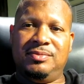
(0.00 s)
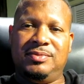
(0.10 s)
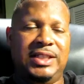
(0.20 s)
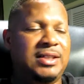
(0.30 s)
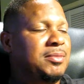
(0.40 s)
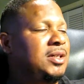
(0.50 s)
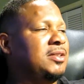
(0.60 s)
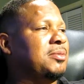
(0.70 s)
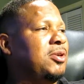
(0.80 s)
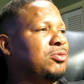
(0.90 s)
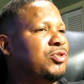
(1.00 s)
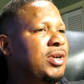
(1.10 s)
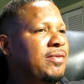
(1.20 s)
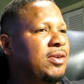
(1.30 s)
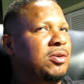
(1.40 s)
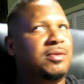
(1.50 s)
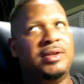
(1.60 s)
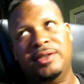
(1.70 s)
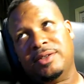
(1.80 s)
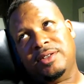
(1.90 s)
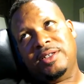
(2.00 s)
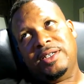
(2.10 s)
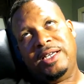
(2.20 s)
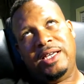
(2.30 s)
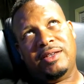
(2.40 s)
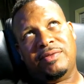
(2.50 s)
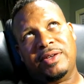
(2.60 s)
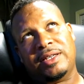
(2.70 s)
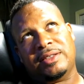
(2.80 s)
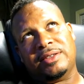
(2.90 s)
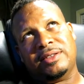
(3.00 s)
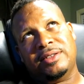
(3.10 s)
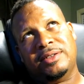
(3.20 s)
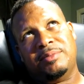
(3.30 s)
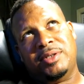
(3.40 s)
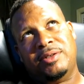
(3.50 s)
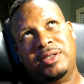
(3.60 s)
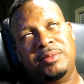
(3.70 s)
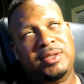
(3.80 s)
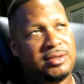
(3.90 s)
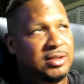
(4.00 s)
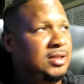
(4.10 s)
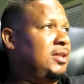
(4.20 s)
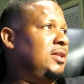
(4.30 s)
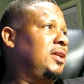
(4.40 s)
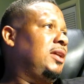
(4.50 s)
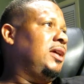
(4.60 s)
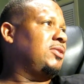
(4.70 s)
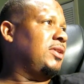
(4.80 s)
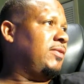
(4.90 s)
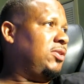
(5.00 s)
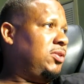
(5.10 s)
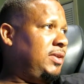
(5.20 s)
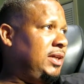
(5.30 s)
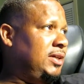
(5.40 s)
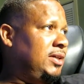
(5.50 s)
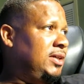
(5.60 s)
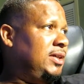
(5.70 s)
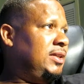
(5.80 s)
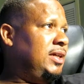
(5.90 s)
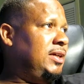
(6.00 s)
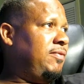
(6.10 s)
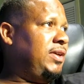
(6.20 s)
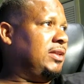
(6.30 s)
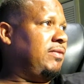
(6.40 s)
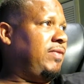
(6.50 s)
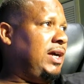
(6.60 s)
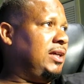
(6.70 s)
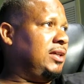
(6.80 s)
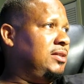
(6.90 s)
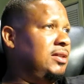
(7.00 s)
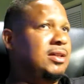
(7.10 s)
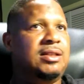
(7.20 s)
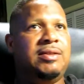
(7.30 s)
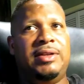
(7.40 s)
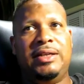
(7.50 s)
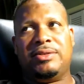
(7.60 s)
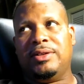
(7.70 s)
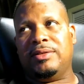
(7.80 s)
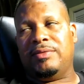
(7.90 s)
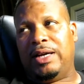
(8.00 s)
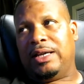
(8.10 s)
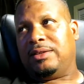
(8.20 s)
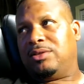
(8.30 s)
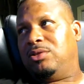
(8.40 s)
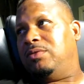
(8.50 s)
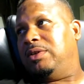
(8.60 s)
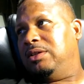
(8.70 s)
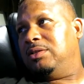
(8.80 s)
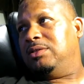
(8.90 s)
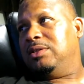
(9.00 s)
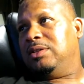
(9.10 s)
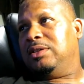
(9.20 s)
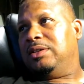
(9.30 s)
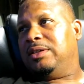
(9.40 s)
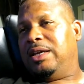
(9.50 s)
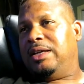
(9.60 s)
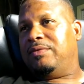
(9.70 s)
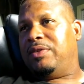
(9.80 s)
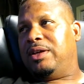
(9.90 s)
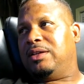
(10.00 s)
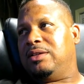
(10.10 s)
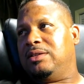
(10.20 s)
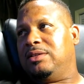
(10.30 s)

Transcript: Then the Muslims go travel over him, he infect the Bohemians. Then they travel over there, they infect the Vikings. Then when they travel, the Vikings go over him, they infect